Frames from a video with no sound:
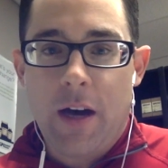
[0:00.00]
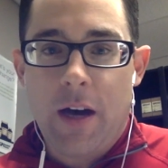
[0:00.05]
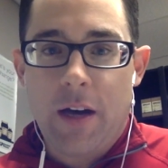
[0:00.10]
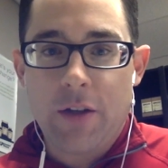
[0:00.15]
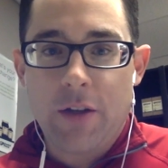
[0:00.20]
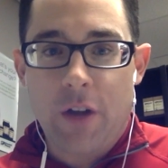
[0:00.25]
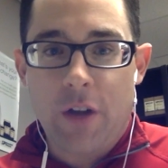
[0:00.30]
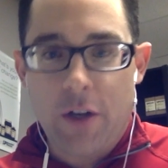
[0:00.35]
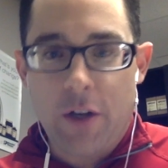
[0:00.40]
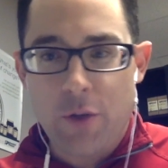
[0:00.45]

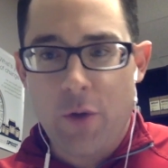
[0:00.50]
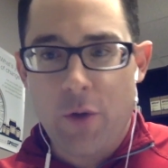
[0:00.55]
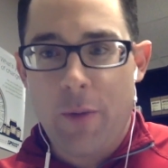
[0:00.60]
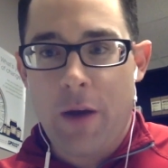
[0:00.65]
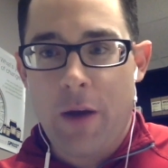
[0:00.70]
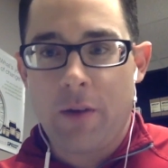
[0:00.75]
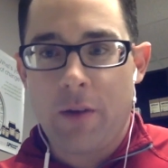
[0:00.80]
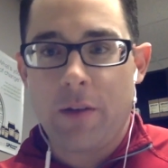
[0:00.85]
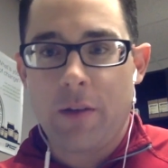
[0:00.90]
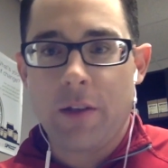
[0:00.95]
talked to her
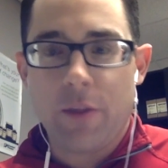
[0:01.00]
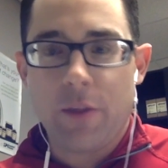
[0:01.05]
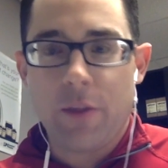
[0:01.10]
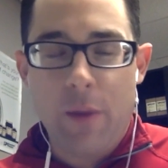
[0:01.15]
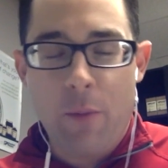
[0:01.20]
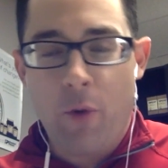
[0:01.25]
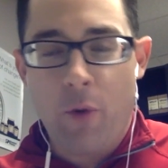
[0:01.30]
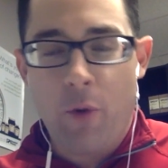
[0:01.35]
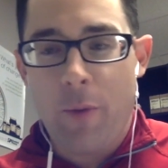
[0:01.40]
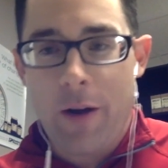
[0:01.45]
about a little
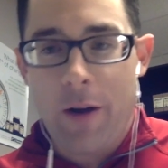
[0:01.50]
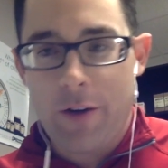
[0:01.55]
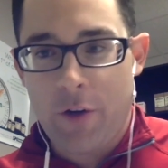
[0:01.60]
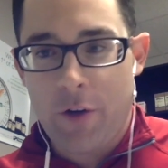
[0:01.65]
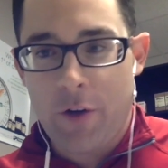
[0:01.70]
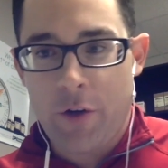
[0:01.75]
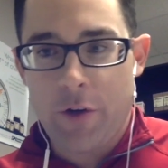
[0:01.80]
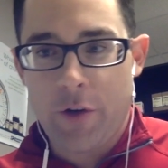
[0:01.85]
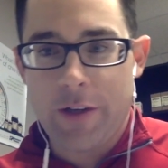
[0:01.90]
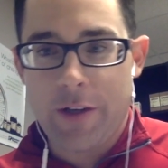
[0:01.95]
bit more about
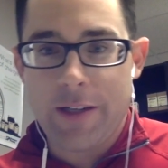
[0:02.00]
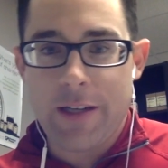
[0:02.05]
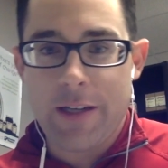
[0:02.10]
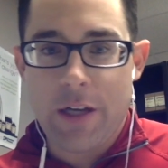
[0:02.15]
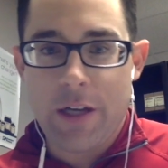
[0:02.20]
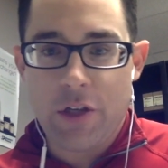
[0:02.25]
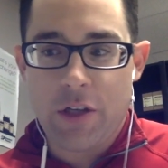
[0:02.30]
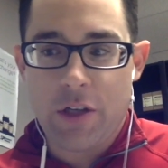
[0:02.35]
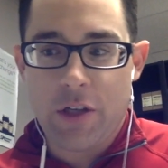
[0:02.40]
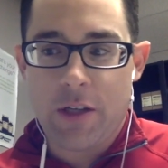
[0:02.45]
her
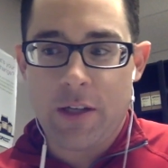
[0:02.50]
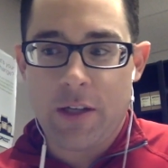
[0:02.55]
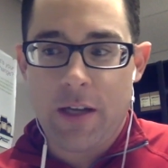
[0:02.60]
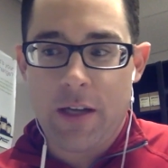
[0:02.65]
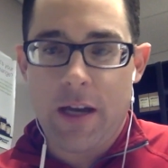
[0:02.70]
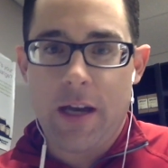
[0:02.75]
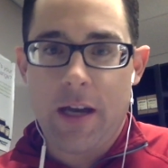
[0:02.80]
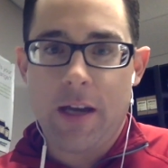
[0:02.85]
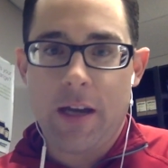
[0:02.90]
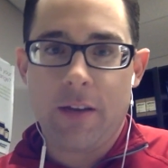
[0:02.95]
condition,
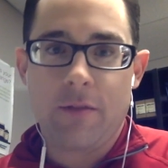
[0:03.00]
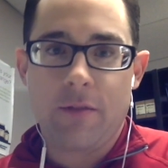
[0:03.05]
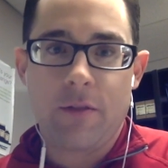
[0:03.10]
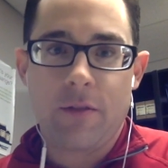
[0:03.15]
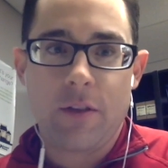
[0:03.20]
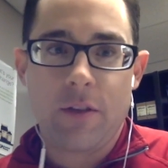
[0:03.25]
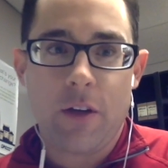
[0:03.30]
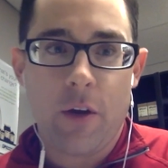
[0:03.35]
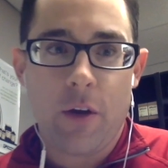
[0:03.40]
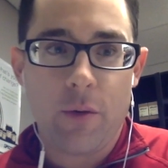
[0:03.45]
and
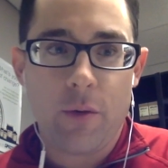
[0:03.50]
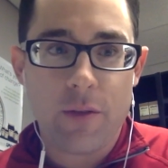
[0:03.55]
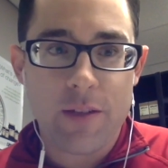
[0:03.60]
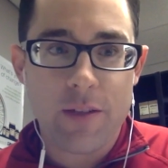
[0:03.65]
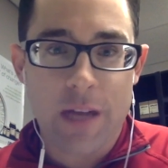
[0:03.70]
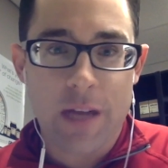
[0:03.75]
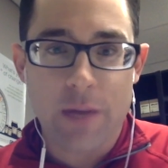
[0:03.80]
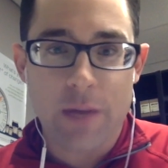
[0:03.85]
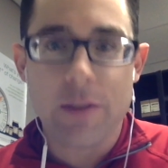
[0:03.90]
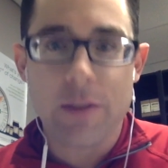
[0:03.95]

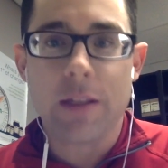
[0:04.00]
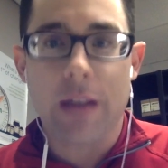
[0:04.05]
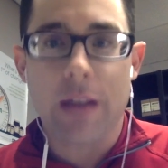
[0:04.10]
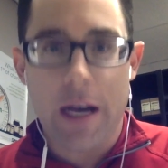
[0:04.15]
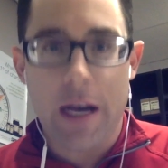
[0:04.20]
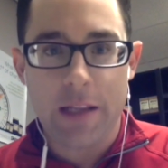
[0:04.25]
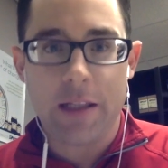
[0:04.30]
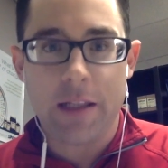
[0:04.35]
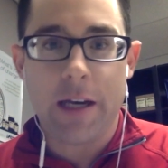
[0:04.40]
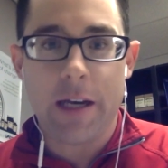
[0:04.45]
sounds a
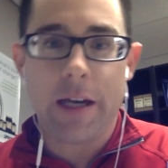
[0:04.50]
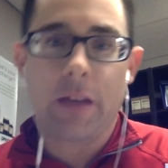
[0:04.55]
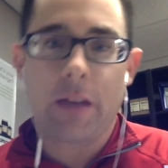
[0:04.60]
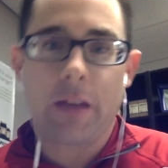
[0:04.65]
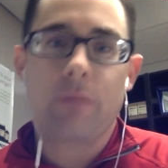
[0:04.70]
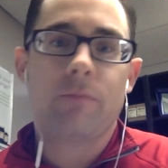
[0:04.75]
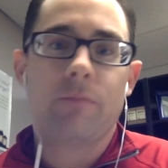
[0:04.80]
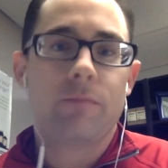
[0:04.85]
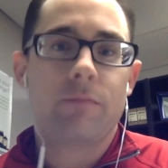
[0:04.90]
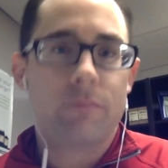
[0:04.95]
lot like
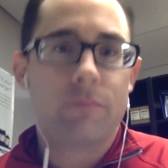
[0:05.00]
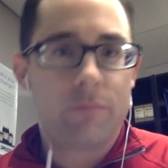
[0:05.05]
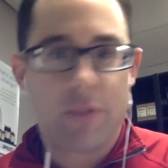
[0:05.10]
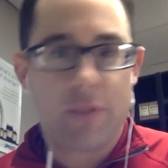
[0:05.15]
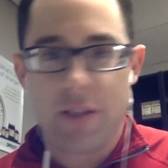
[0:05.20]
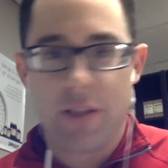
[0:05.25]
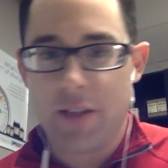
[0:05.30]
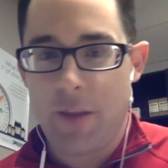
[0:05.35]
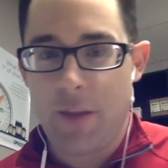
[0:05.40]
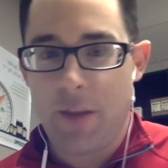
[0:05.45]

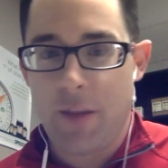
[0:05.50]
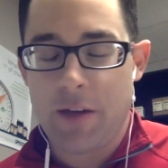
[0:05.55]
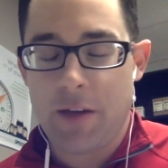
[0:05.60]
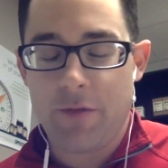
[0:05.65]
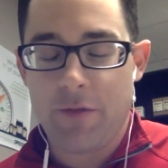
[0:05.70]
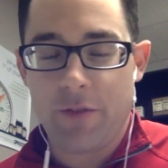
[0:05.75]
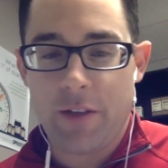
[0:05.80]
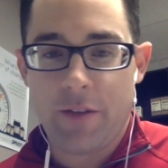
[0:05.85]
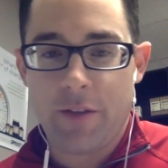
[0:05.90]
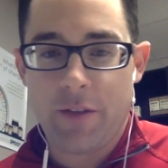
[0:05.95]
systemic
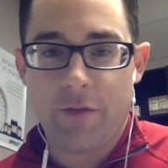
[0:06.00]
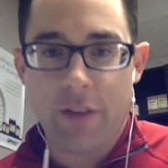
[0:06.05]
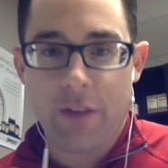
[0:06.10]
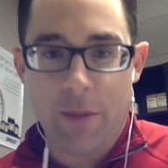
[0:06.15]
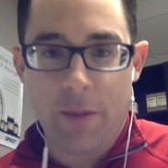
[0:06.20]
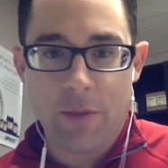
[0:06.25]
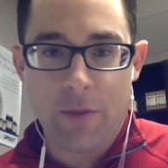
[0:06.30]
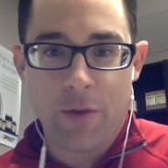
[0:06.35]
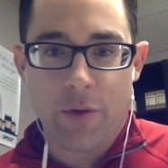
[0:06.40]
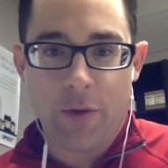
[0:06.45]

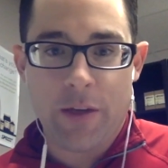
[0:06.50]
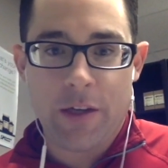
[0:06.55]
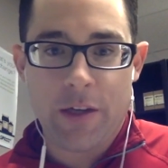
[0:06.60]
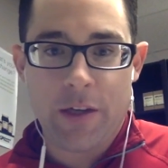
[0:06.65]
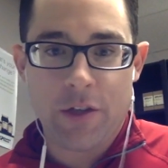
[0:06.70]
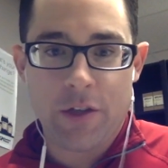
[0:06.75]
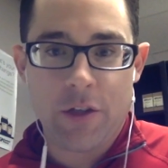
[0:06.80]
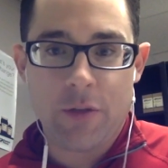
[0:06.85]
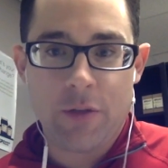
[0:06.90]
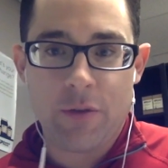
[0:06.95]
inflammatory
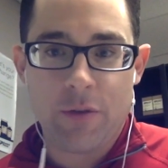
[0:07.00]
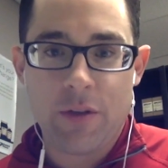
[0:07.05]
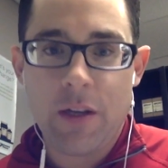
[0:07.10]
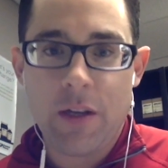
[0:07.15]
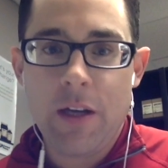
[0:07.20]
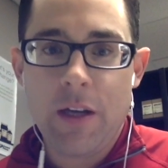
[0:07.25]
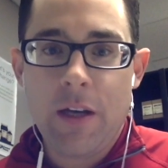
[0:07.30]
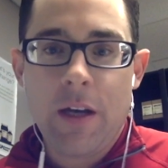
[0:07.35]
issues,